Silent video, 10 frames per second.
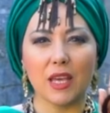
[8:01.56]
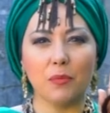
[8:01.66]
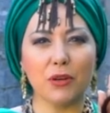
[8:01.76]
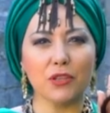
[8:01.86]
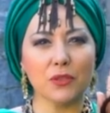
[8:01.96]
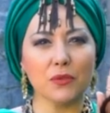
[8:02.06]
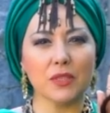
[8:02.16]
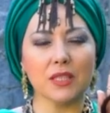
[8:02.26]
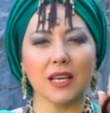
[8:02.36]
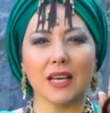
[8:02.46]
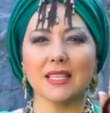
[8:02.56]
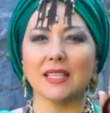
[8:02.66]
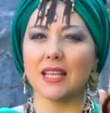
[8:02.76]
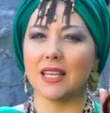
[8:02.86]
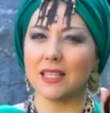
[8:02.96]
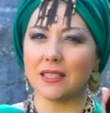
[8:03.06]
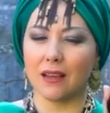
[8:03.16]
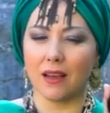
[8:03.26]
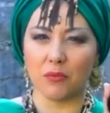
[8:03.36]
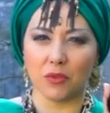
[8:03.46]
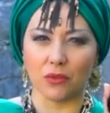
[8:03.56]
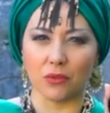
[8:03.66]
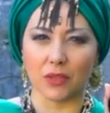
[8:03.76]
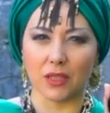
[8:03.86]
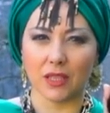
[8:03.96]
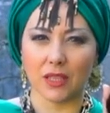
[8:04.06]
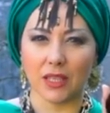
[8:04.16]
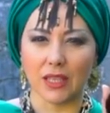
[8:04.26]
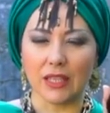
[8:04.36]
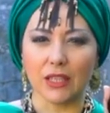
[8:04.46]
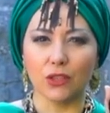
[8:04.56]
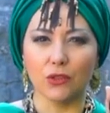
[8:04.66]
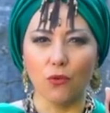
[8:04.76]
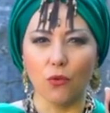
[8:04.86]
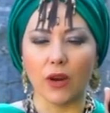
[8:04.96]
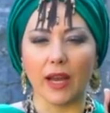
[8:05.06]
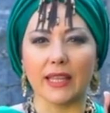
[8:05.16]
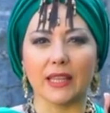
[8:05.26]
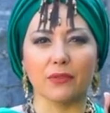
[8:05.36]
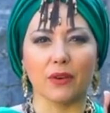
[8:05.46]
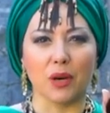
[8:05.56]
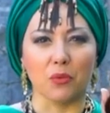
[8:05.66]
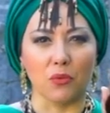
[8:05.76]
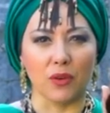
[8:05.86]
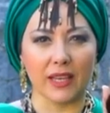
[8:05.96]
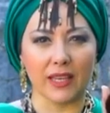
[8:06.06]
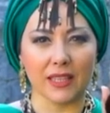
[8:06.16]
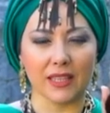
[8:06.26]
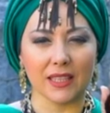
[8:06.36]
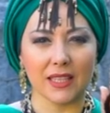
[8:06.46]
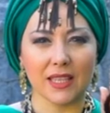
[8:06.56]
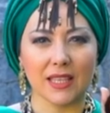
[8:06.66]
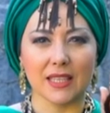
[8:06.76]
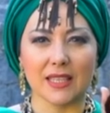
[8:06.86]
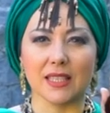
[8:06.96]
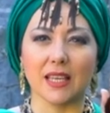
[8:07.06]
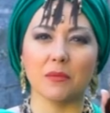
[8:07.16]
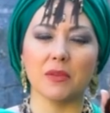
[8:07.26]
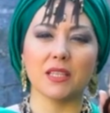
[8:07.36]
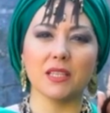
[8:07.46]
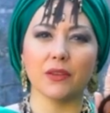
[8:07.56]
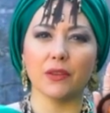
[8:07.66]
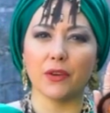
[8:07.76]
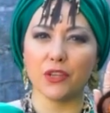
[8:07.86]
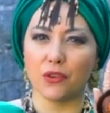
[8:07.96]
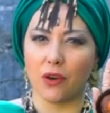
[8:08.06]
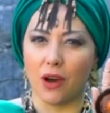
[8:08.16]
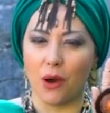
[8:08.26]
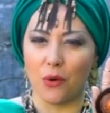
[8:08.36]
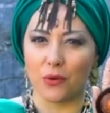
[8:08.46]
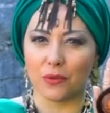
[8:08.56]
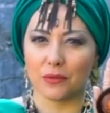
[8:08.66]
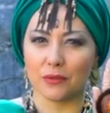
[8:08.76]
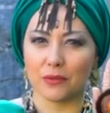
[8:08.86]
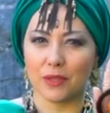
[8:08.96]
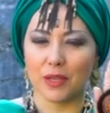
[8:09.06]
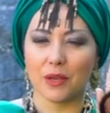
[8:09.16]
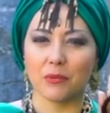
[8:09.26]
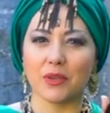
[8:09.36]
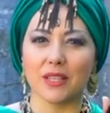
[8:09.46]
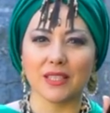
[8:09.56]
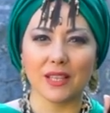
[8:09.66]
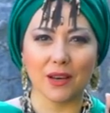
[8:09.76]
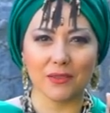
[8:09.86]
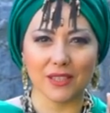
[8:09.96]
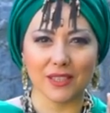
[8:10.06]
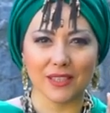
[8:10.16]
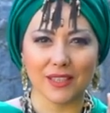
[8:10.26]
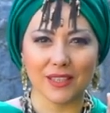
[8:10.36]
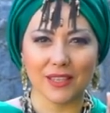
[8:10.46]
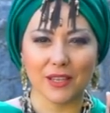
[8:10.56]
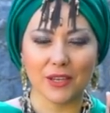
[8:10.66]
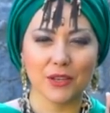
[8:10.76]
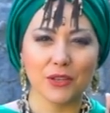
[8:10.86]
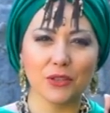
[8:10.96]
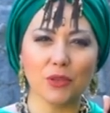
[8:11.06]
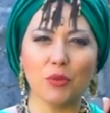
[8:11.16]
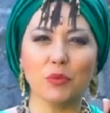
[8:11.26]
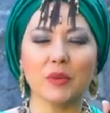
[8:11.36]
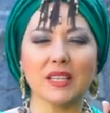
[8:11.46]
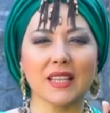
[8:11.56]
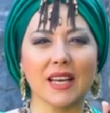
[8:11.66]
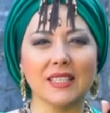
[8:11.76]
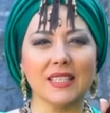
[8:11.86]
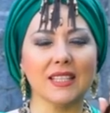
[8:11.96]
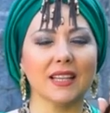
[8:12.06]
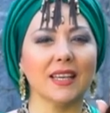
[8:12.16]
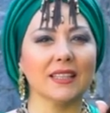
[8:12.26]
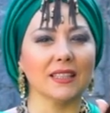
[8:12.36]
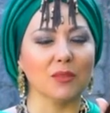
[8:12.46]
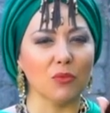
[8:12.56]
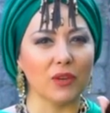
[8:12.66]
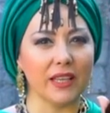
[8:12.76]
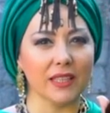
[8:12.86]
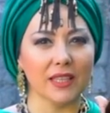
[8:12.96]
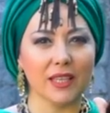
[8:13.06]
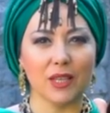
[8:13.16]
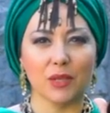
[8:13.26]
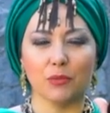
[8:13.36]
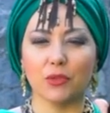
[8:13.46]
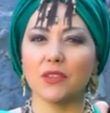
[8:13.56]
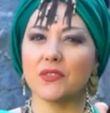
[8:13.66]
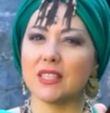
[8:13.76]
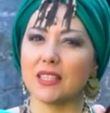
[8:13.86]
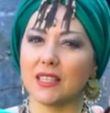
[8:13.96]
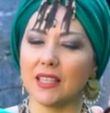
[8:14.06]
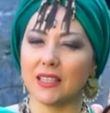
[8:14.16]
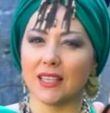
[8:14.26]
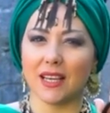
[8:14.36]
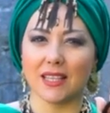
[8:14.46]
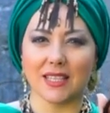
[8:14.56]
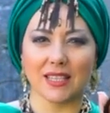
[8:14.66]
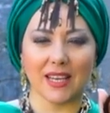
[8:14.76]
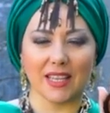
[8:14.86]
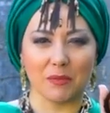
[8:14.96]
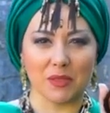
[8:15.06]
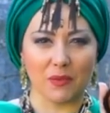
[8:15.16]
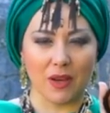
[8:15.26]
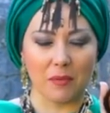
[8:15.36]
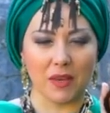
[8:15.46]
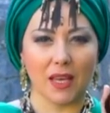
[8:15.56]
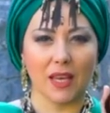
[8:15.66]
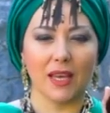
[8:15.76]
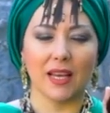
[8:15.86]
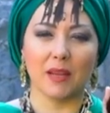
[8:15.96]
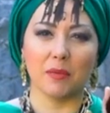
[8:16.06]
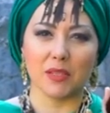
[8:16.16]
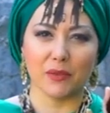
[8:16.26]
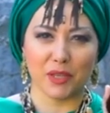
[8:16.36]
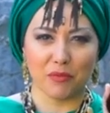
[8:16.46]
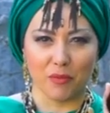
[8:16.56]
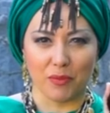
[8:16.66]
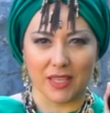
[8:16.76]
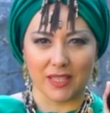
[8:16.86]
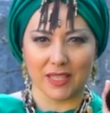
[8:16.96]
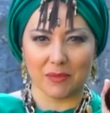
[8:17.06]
Feel how, in a few minutes, the spirit of this amulet has harmonized your aura. Imagine what will happen when this amulet is always with you or with your loved ones.